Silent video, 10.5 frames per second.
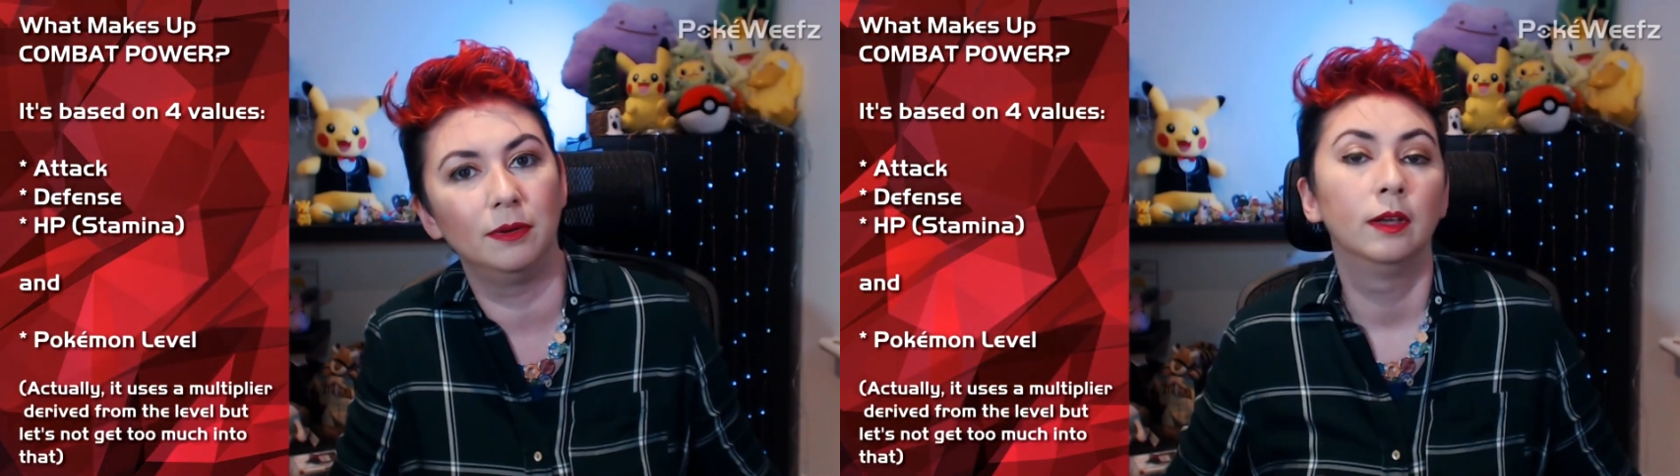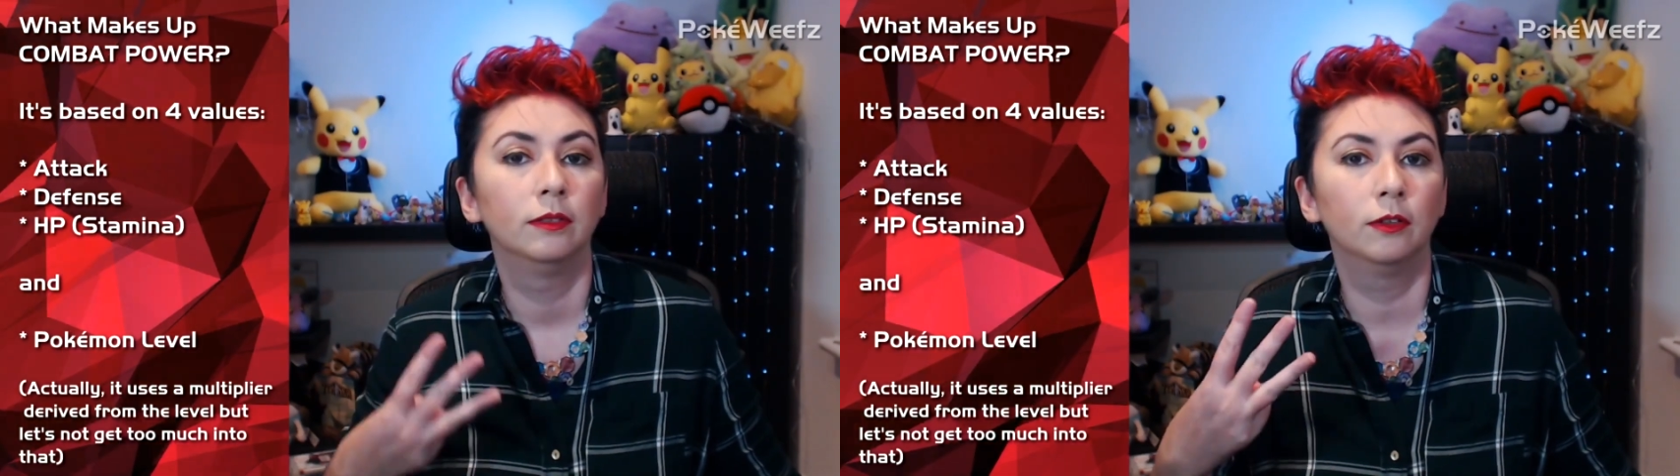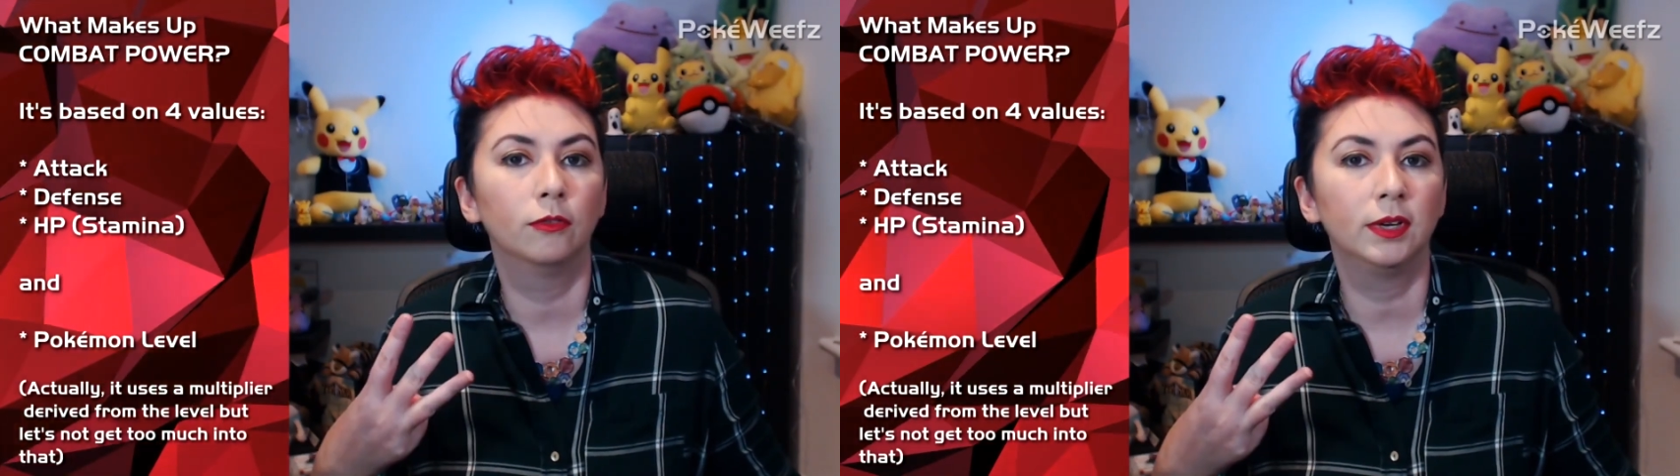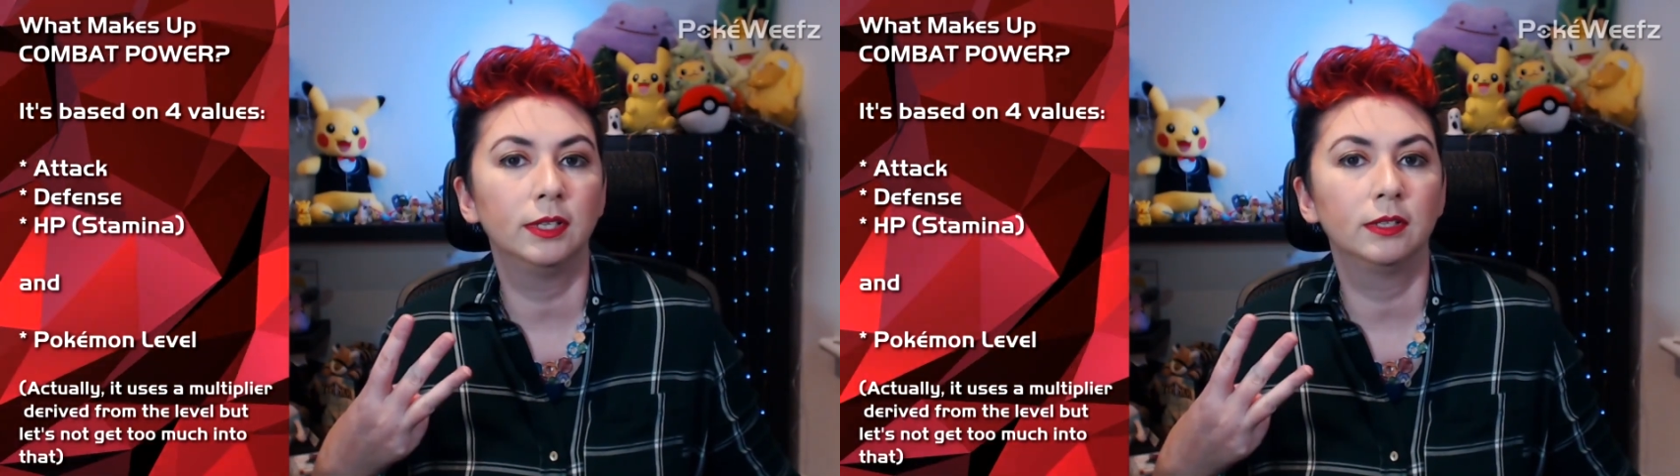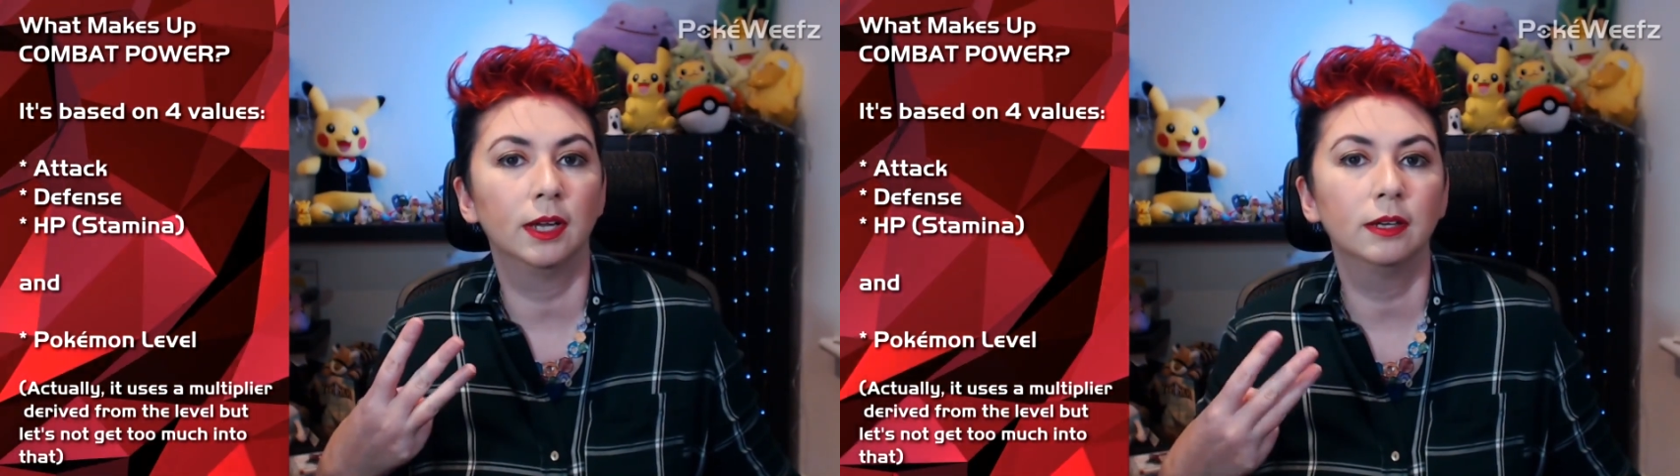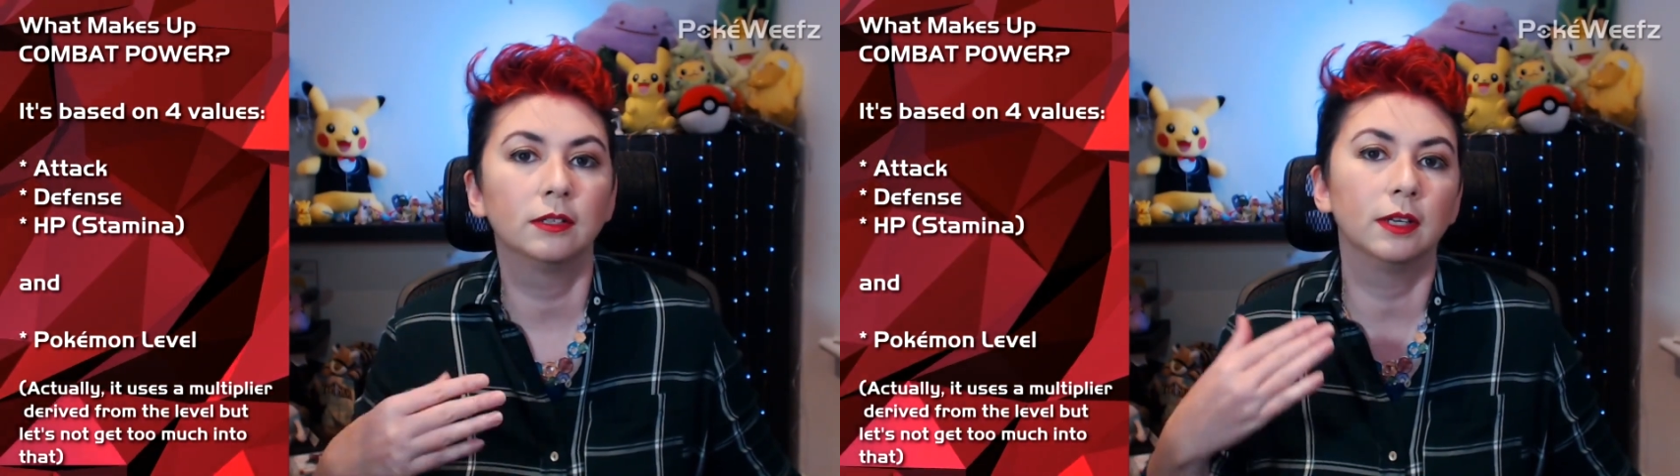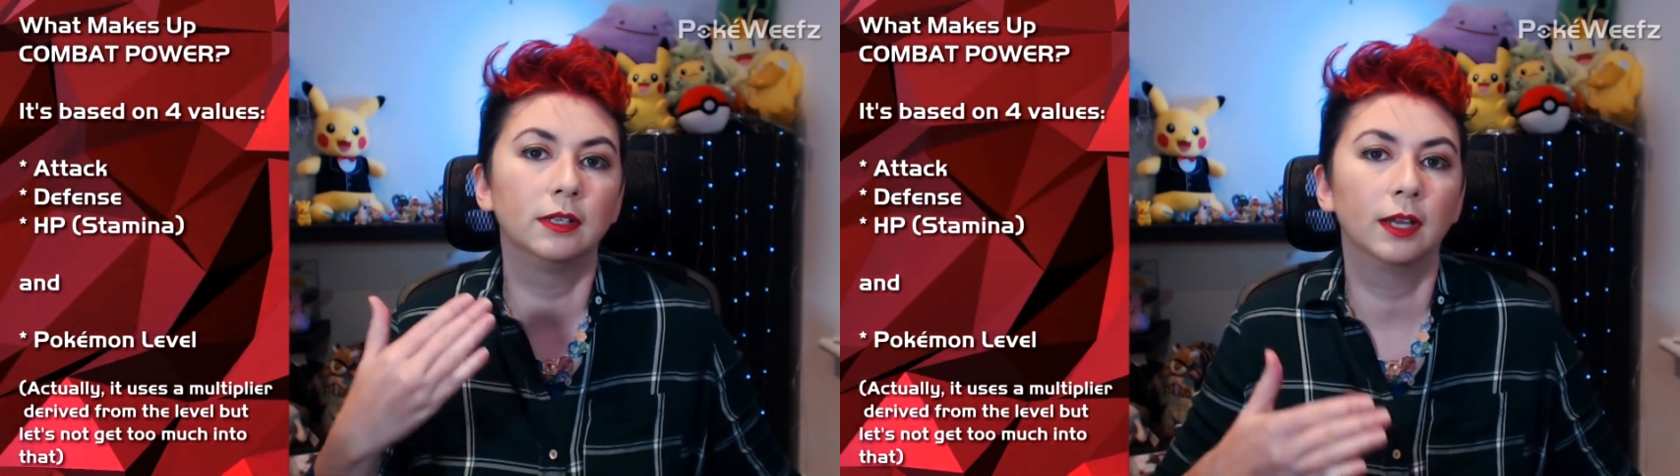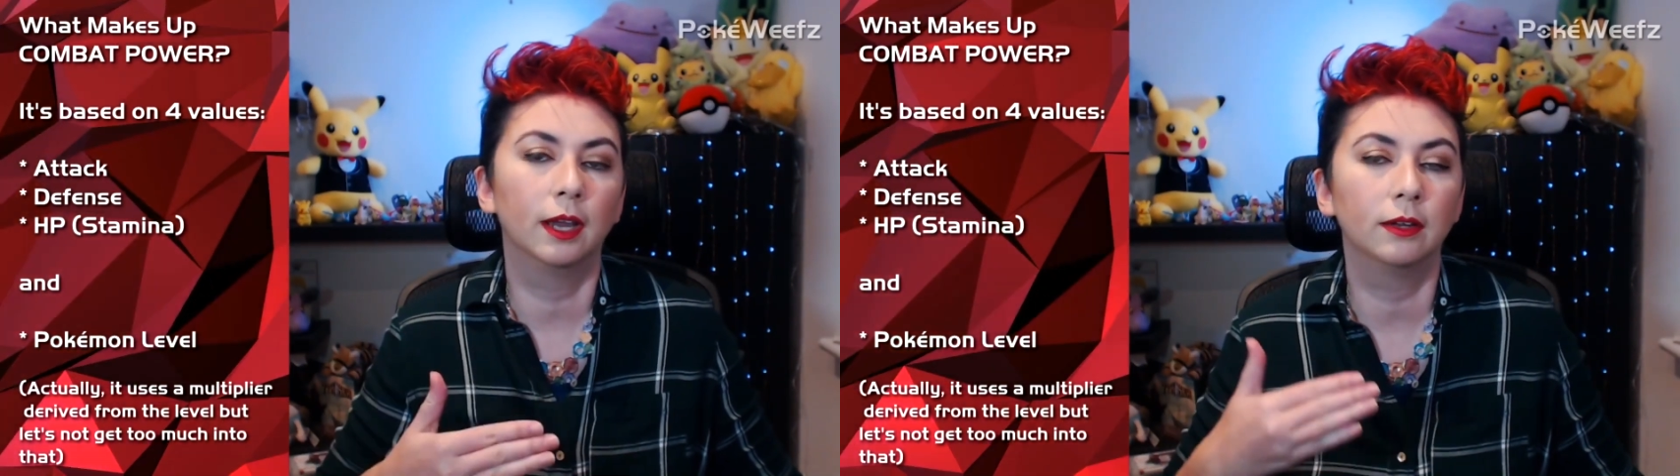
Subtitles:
The 3 stats, Attack,